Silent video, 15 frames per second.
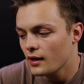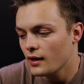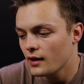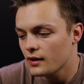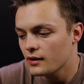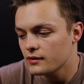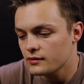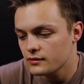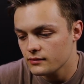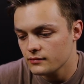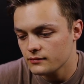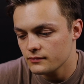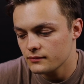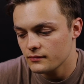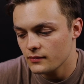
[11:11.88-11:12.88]

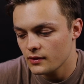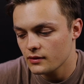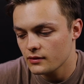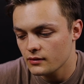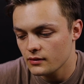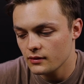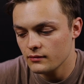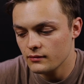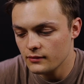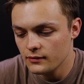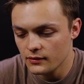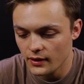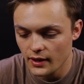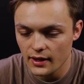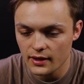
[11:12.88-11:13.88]
and
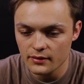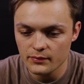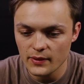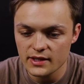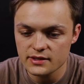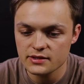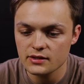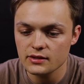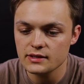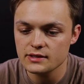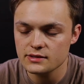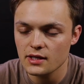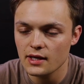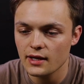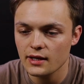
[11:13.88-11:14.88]
basically
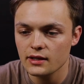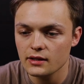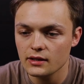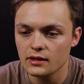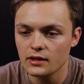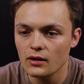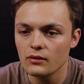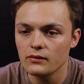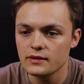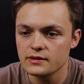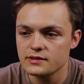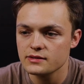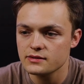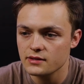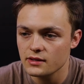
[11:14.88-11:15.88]
saying, you know,
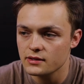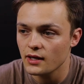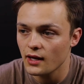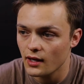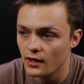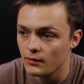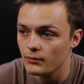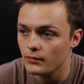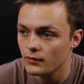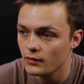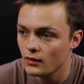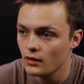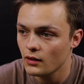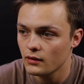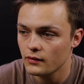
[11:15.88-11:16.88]
this is the time
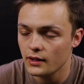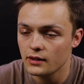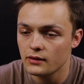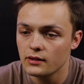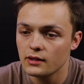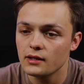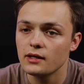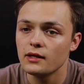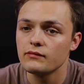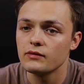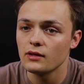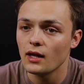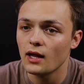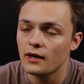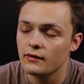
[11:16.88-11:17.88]
that you need to give
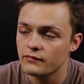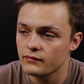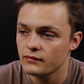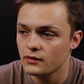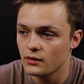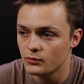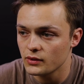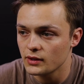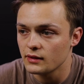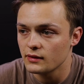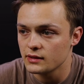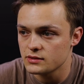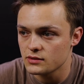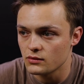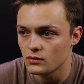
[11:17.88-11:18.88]
your life
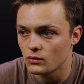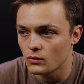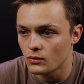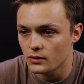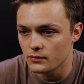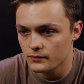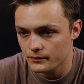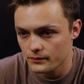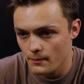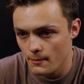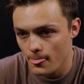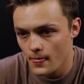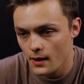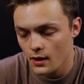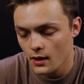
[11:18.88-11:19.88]
completely to the Lord.
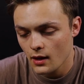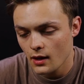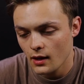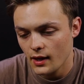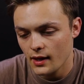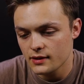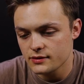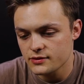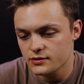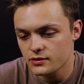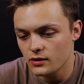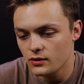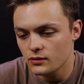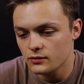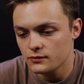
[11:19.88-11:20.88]
And
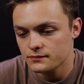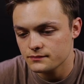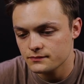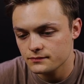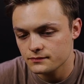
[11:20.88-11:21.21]
so